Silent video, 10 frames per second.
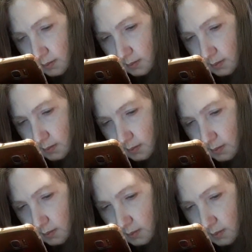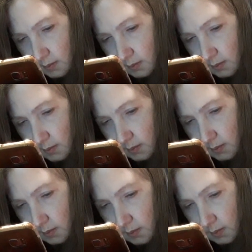
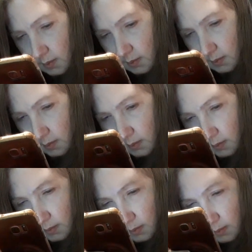[no speech]